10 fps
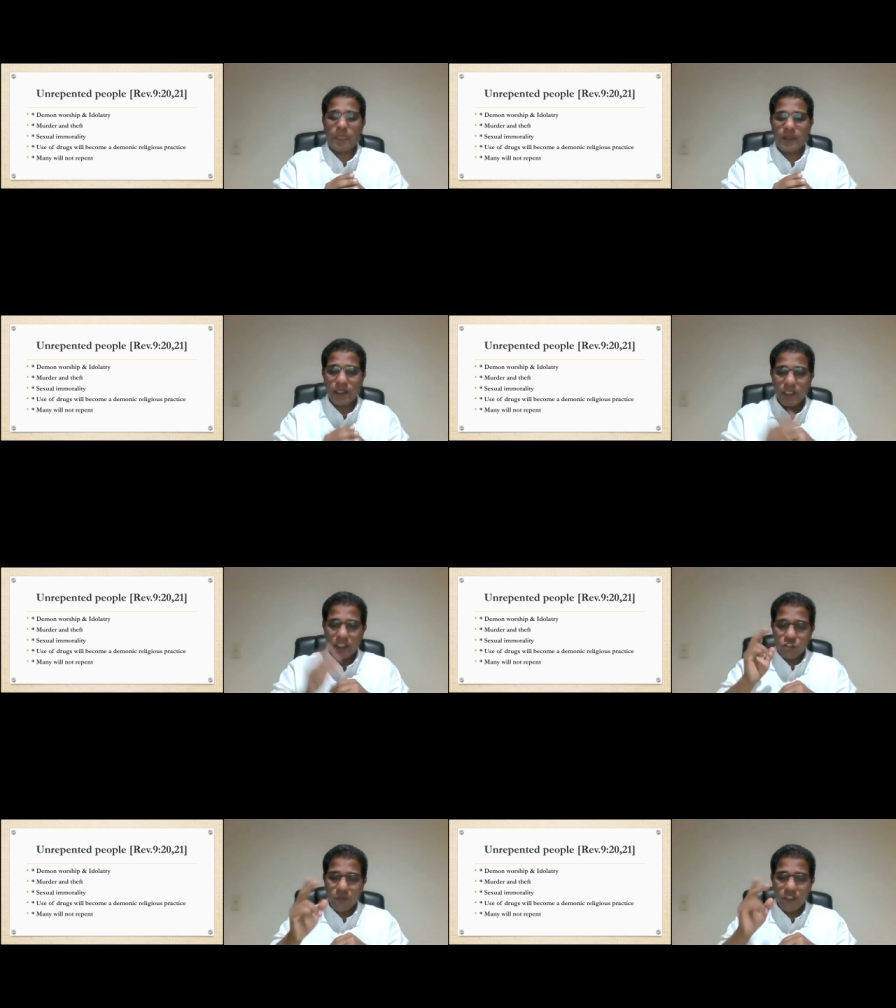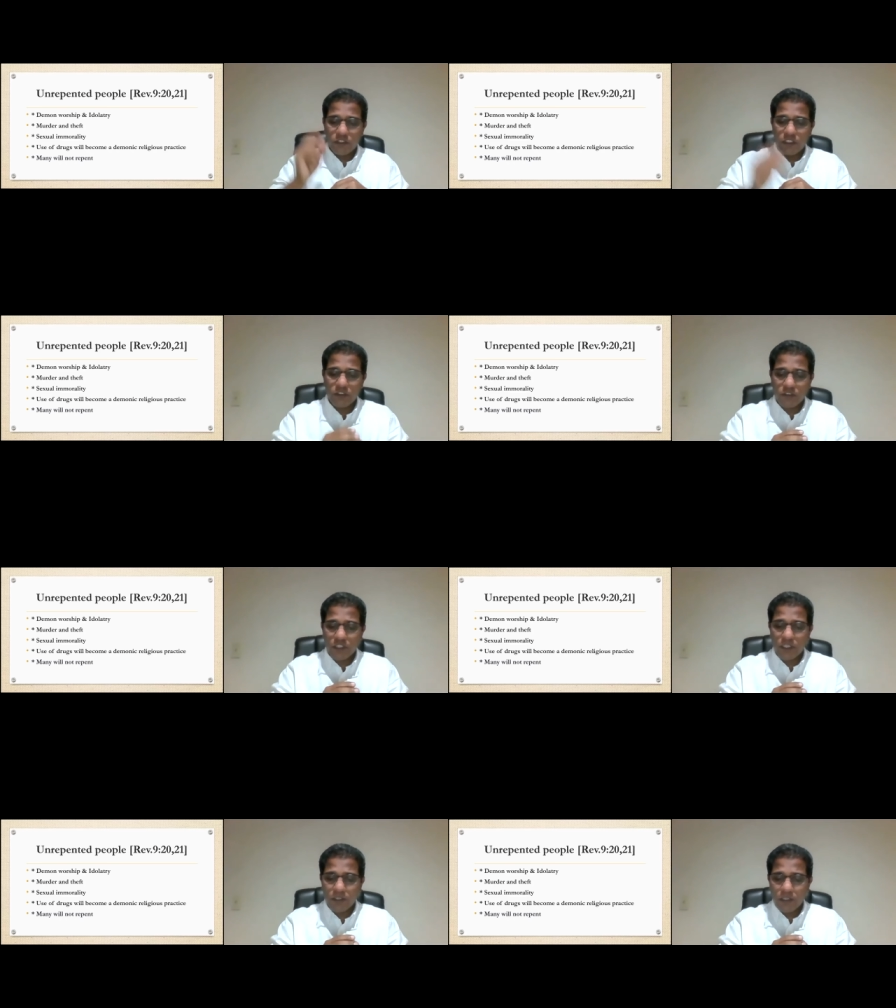Okay, twice it is
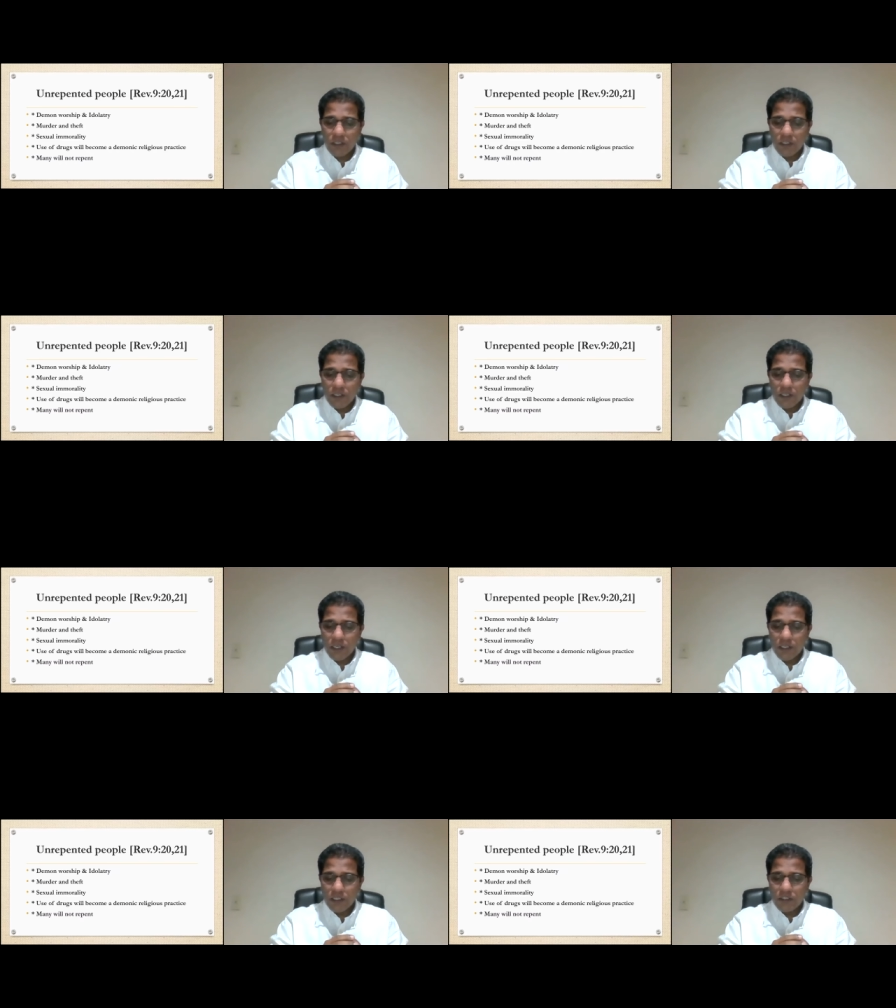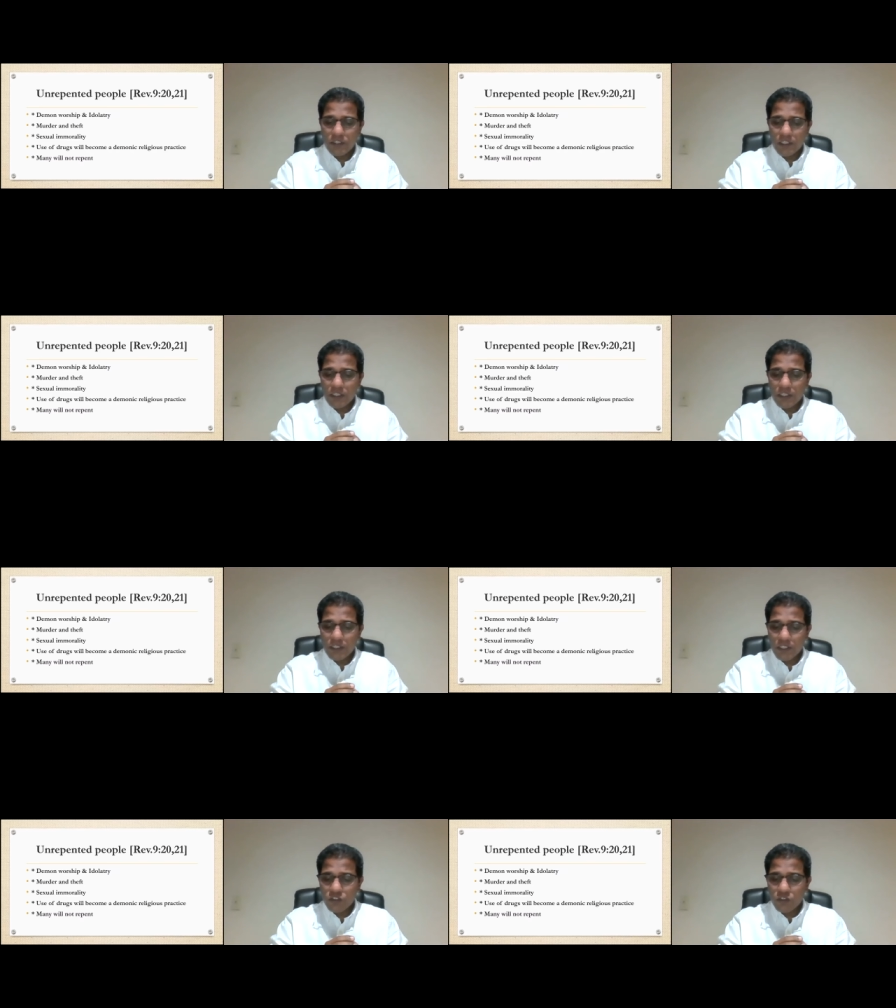there. Uh, it is there, the
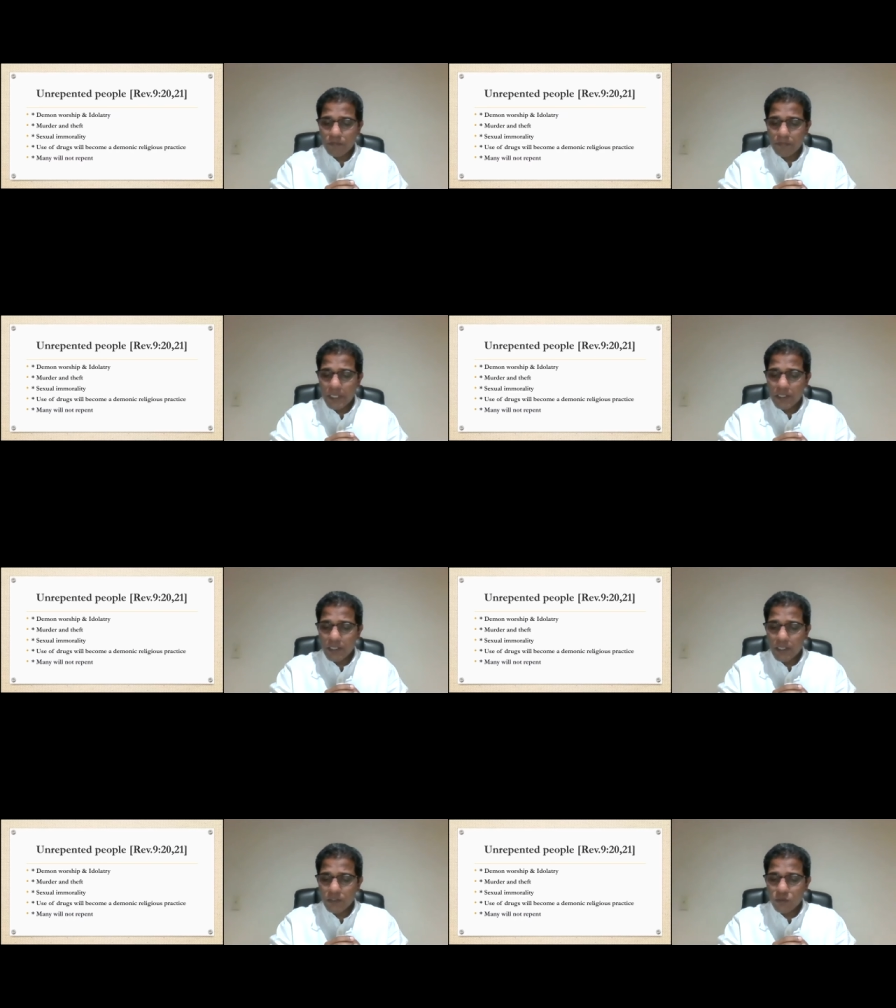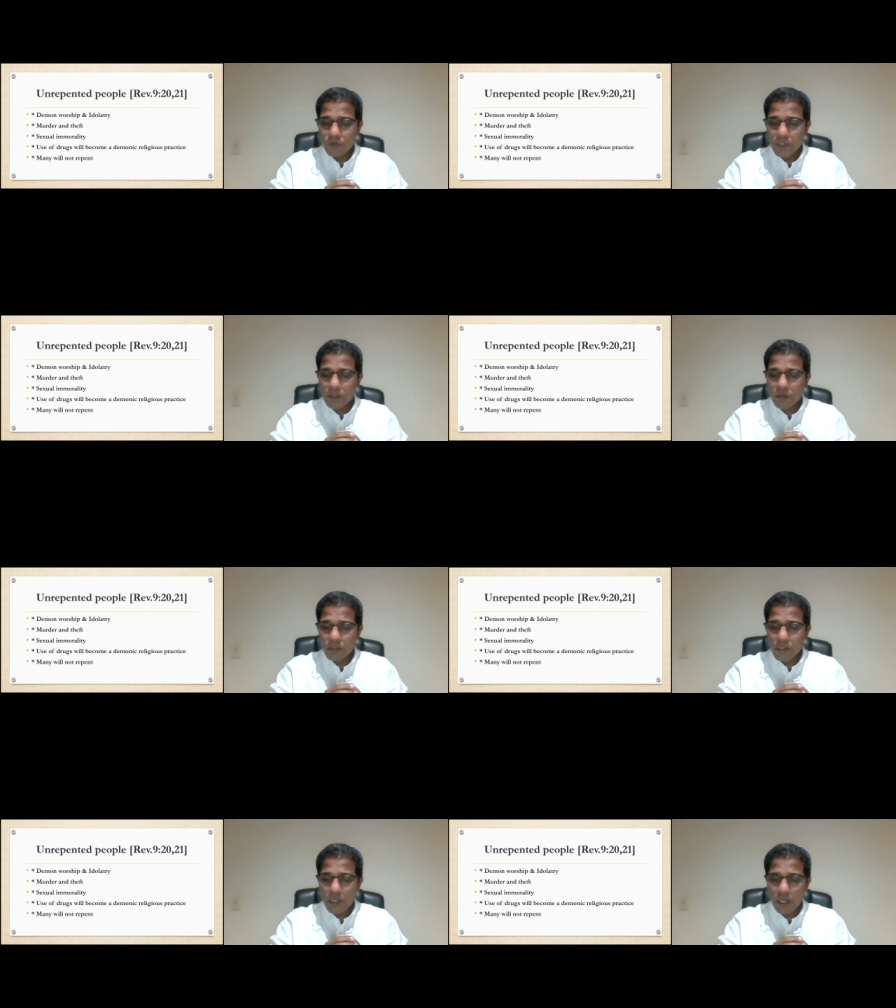rest of mankind who were not
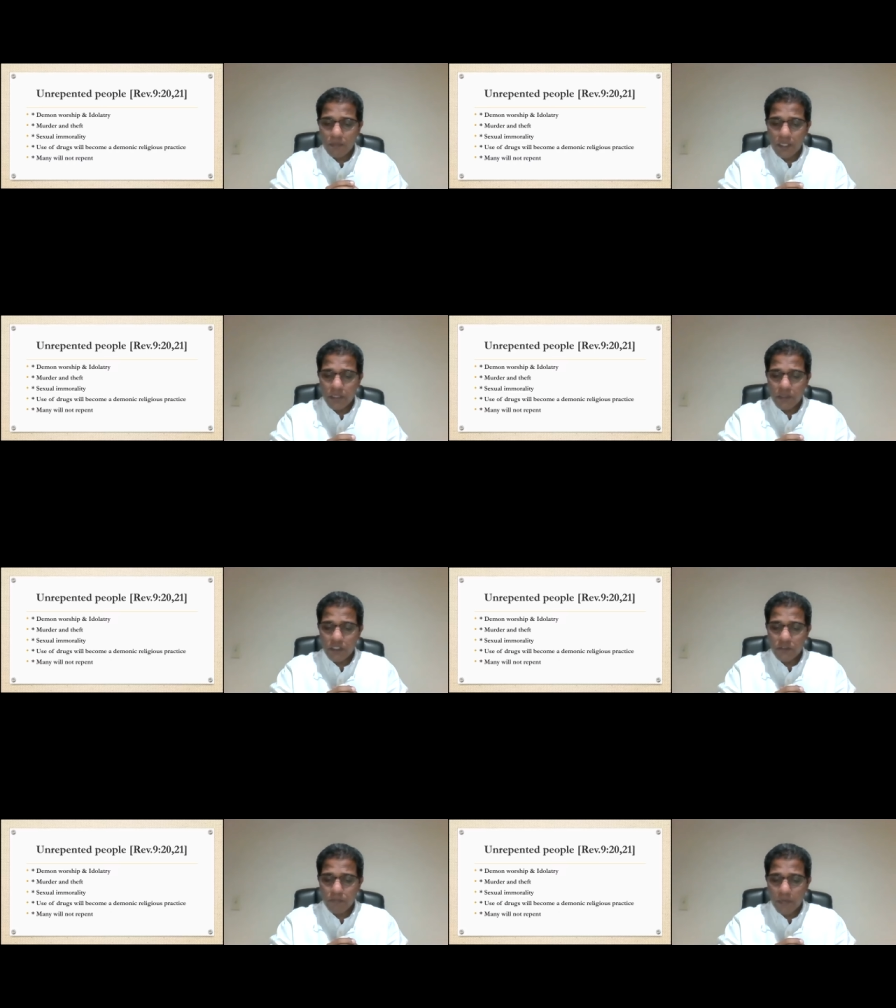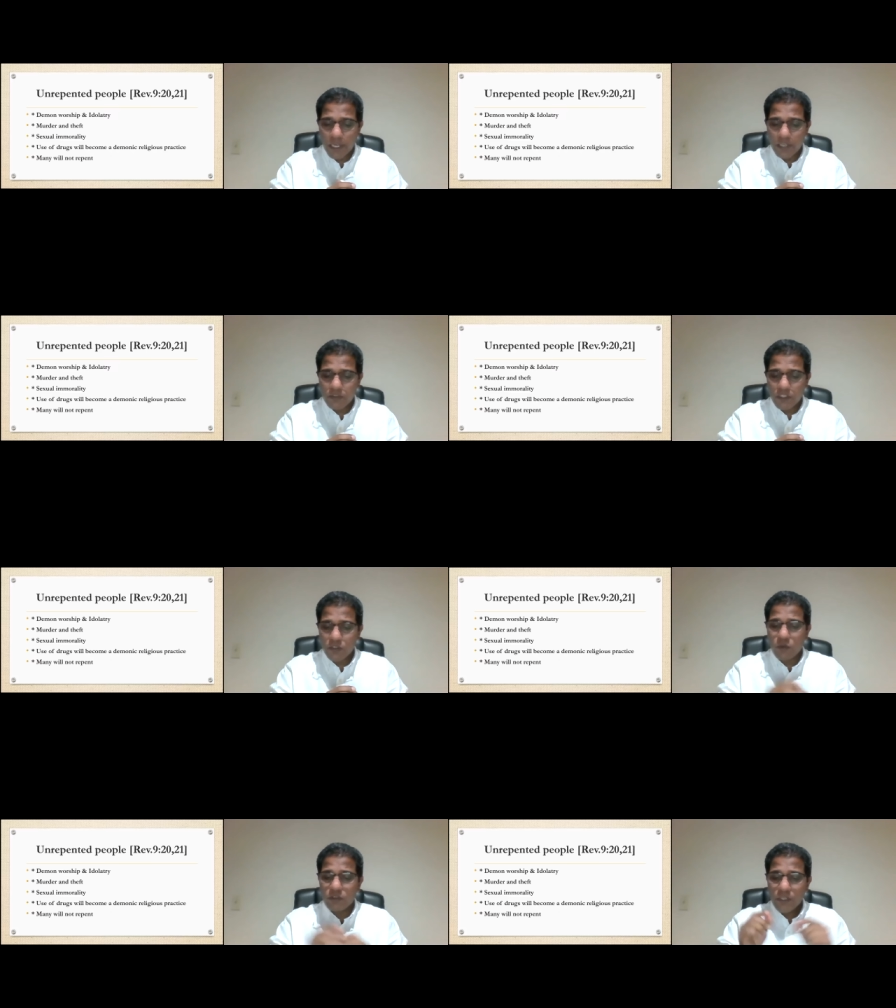killed by these plagues did
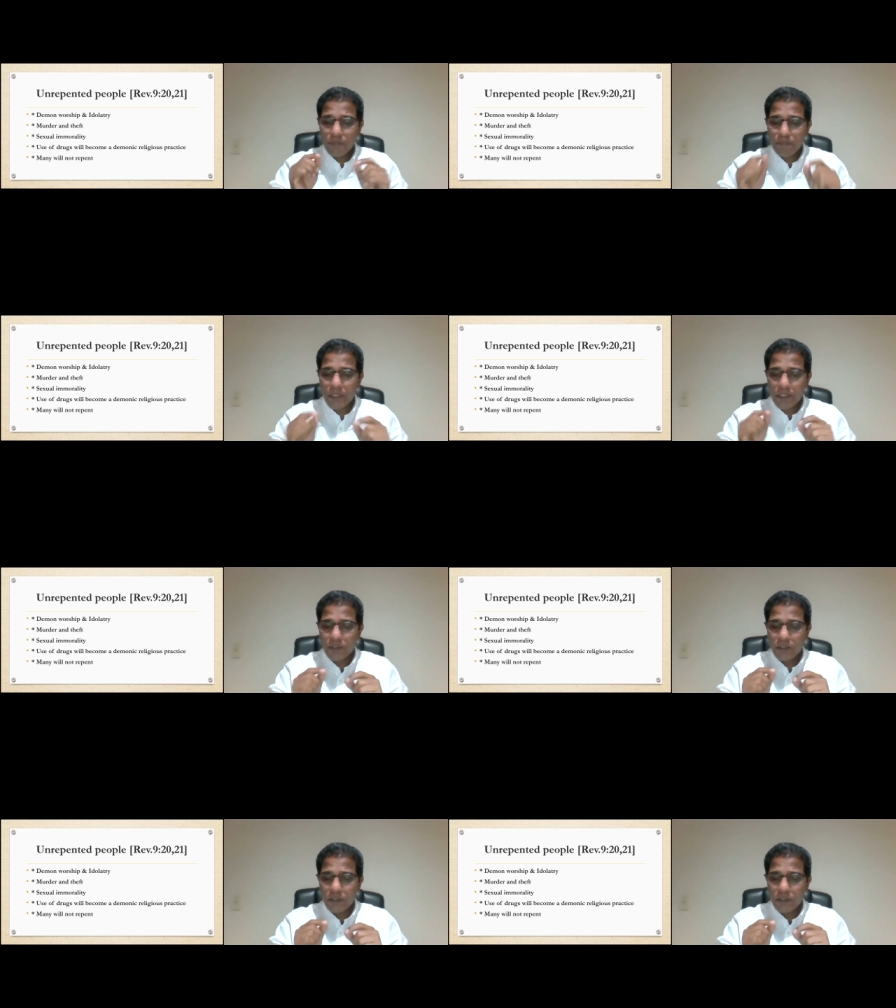not repent